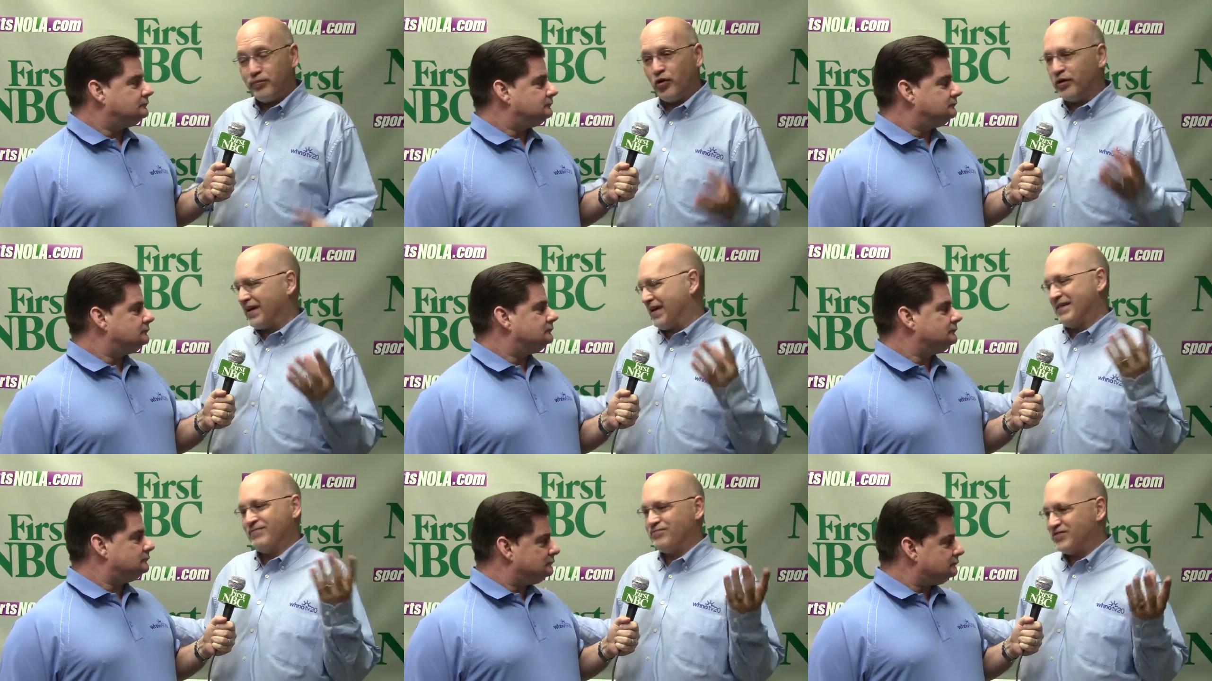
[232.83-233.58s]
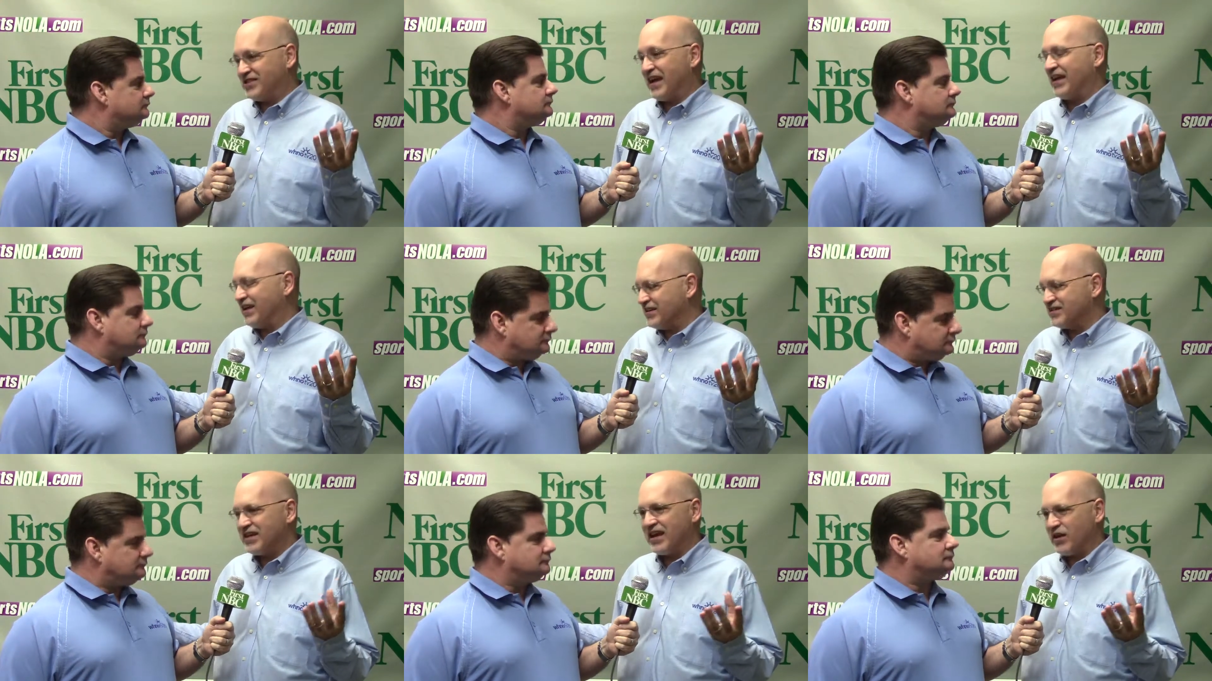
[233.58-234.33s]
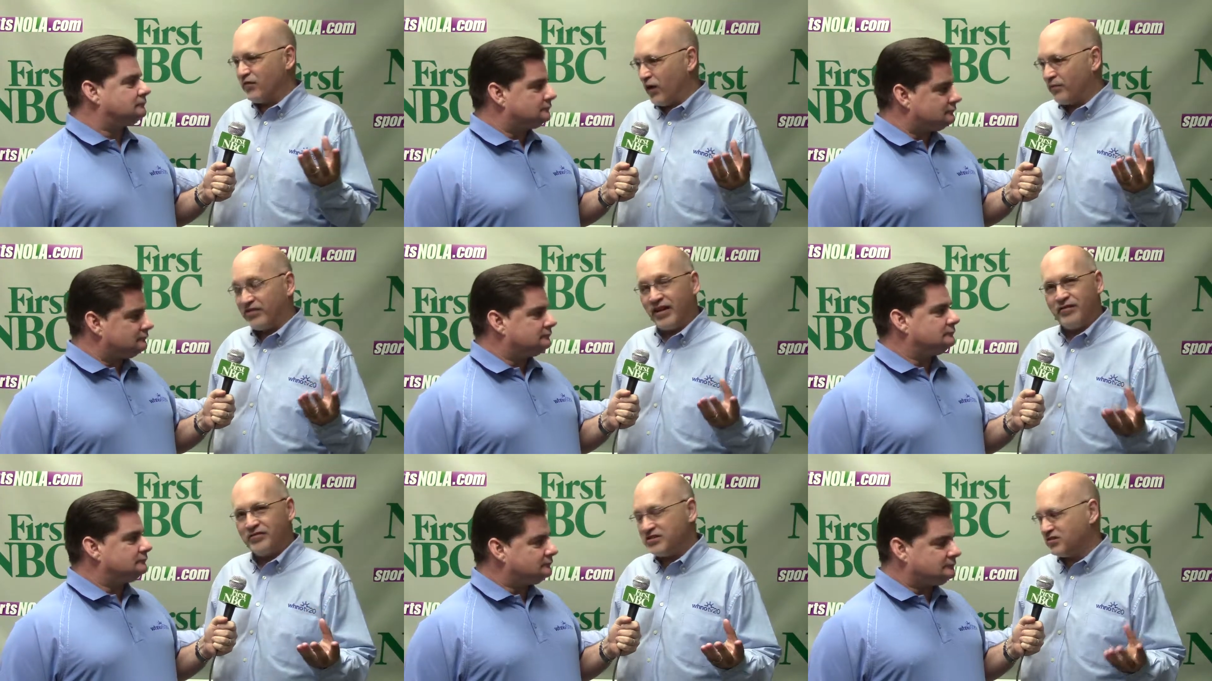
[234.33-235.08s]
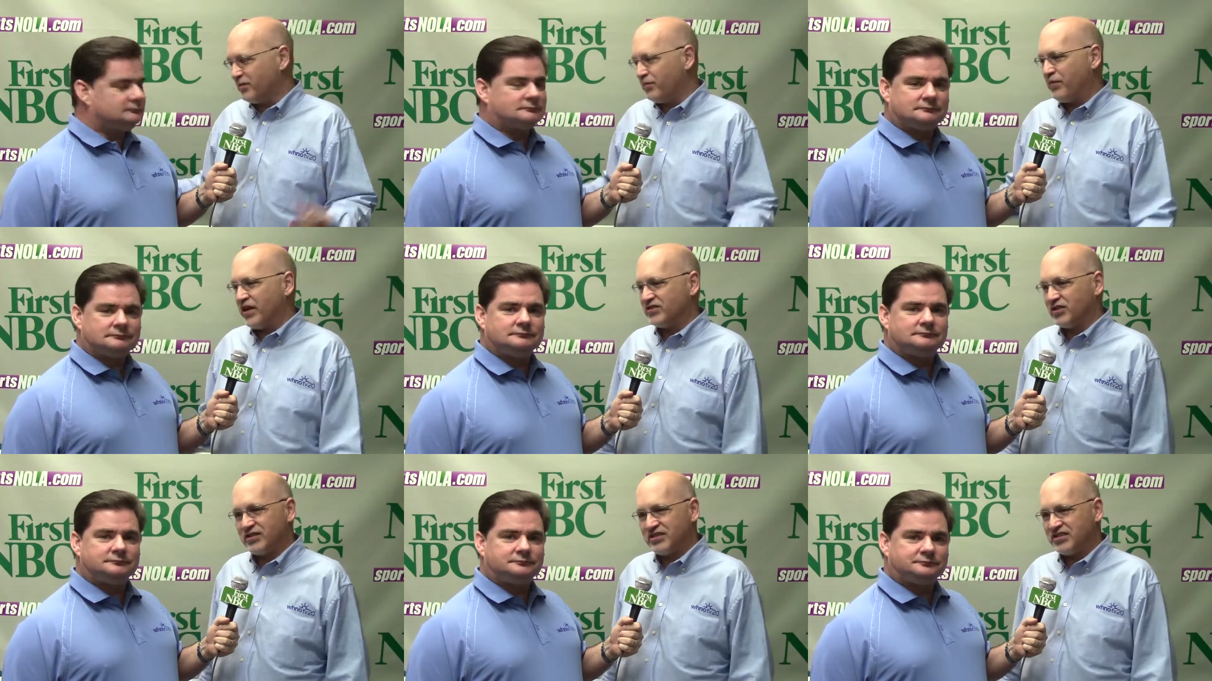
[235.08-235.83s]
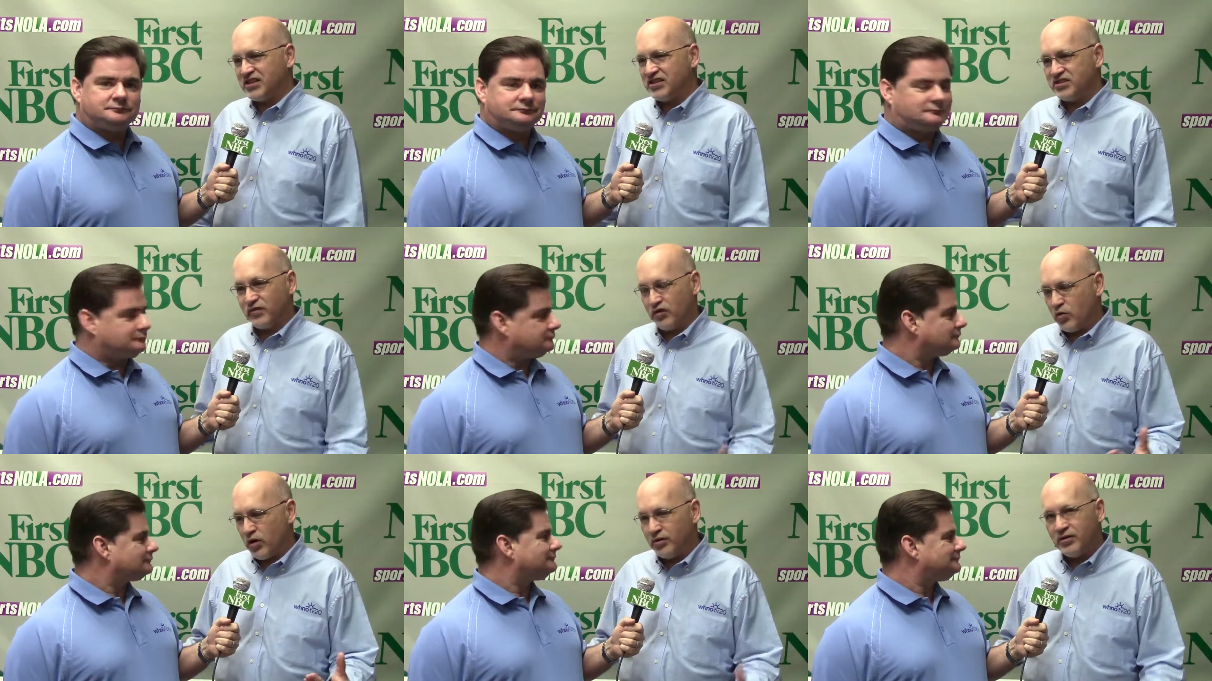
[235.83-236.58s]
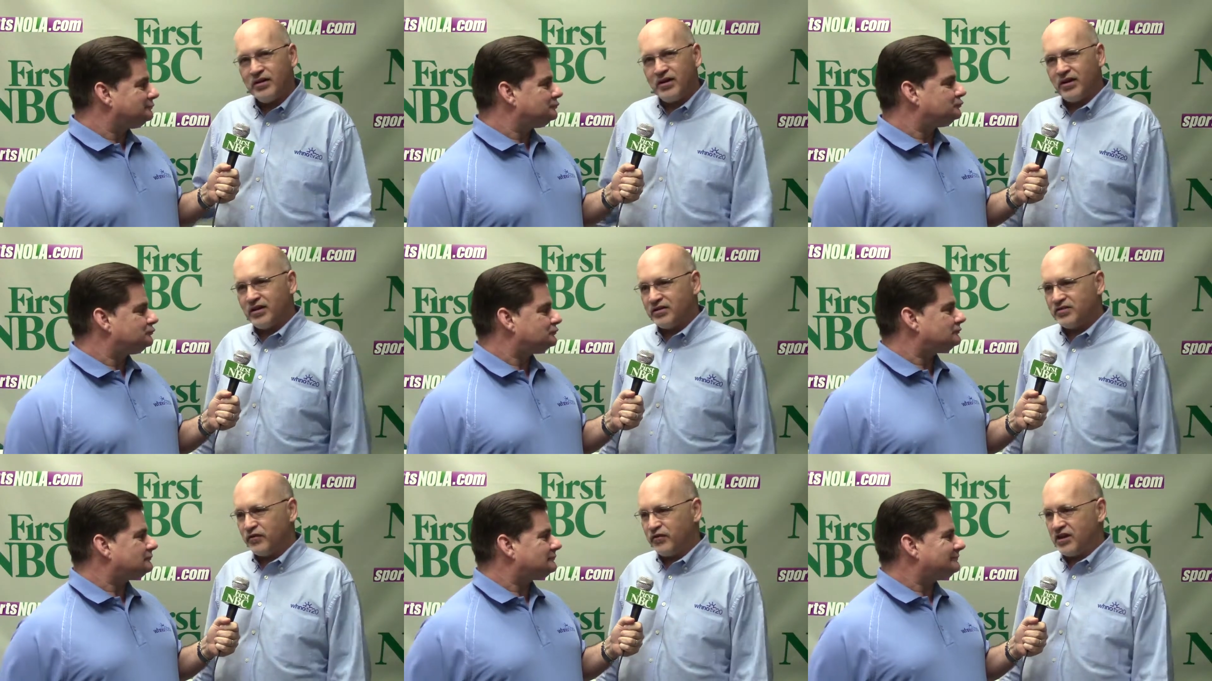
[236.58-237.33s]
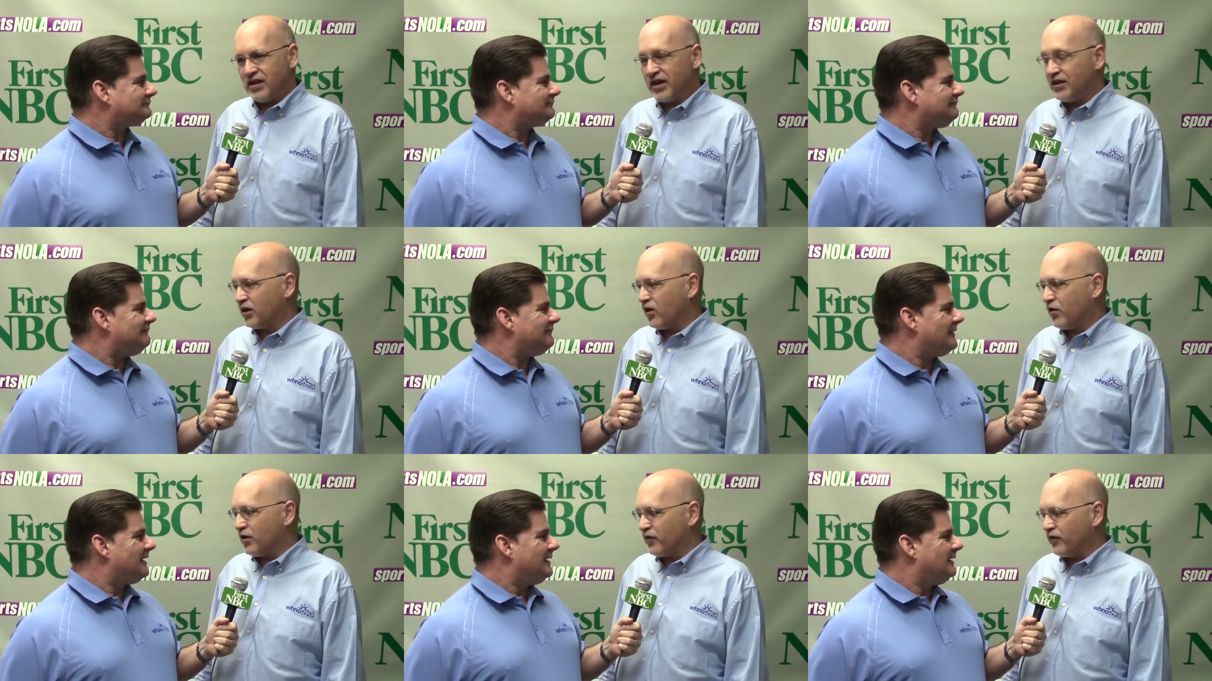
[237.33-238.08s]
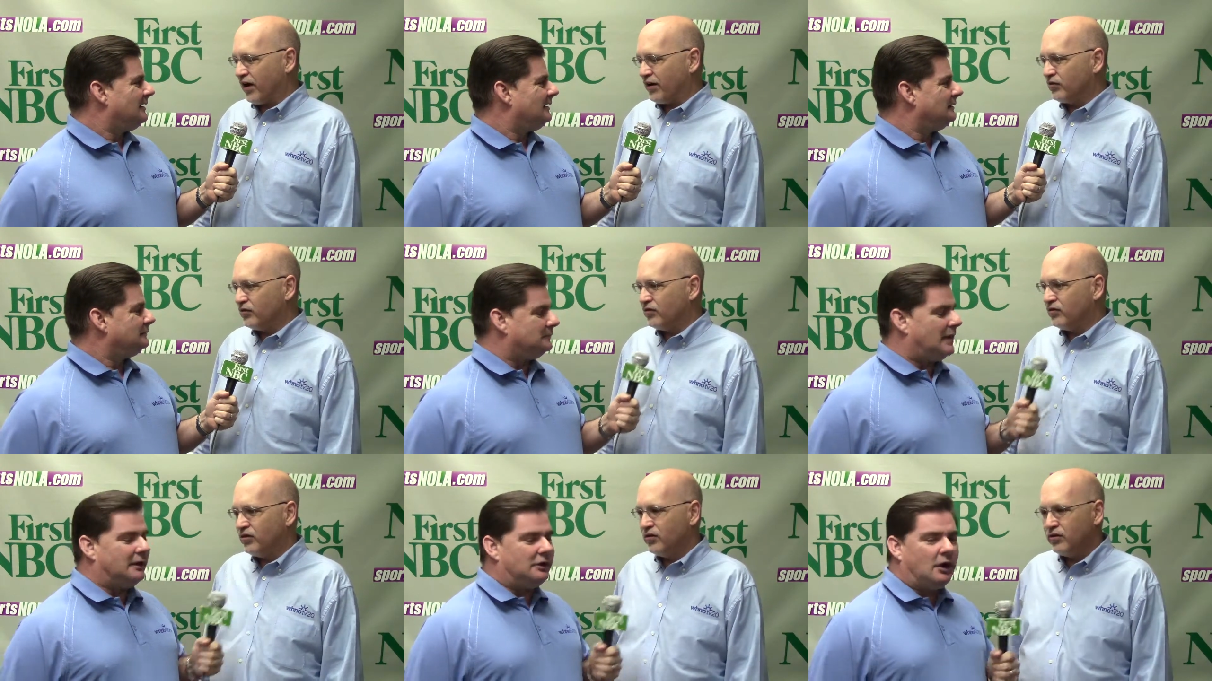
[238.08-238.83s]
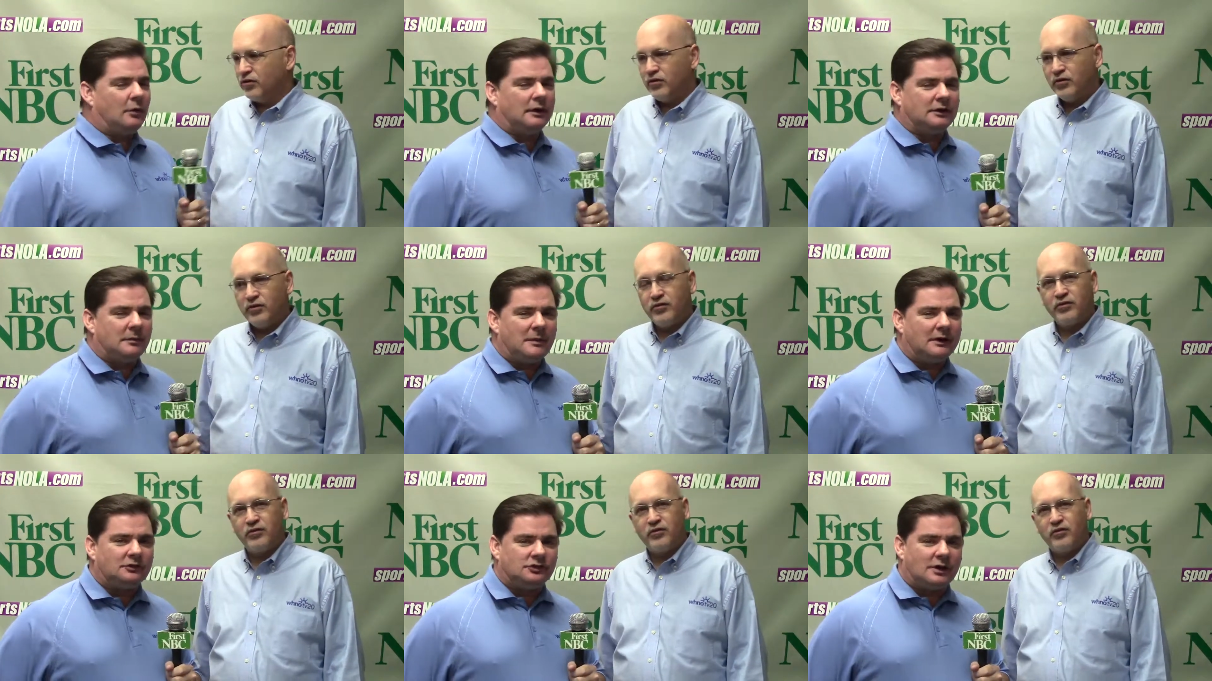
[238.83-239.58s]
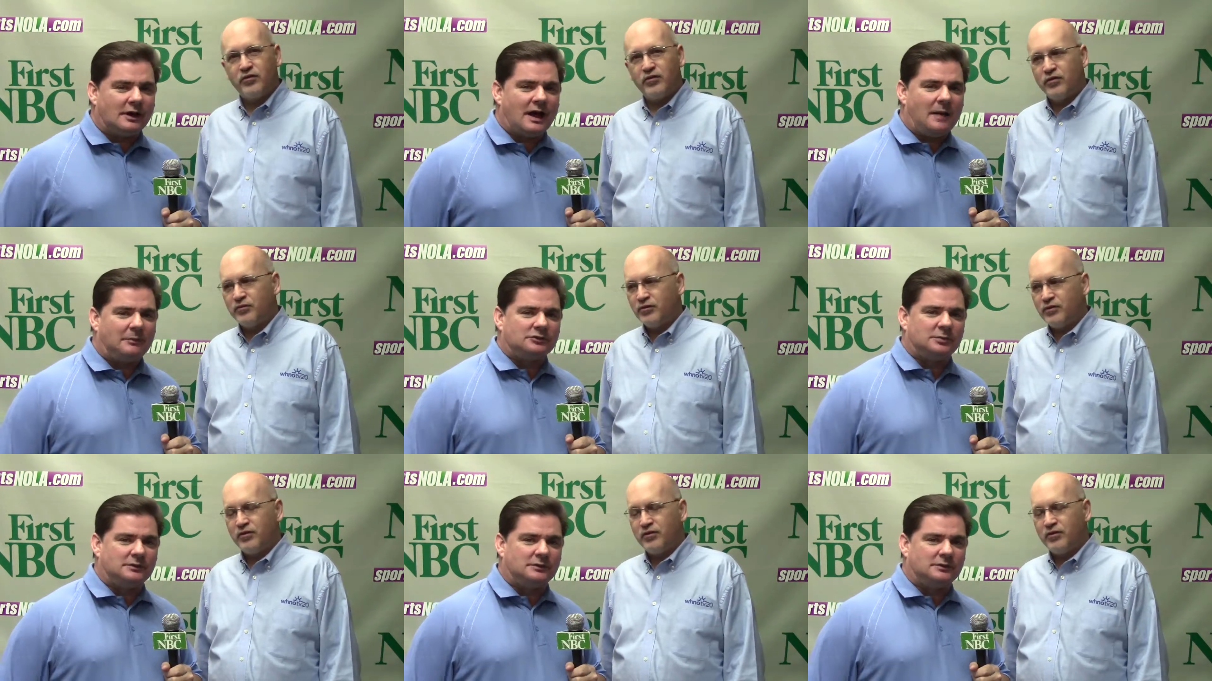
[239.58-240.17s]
Speaker 1: pulling a second consecutive upset, at least on based on the seeds, if you will, uh, defeating Edna Karr in the finals.
Speaker 2: Yeah, you don't want to diminish the accomplishment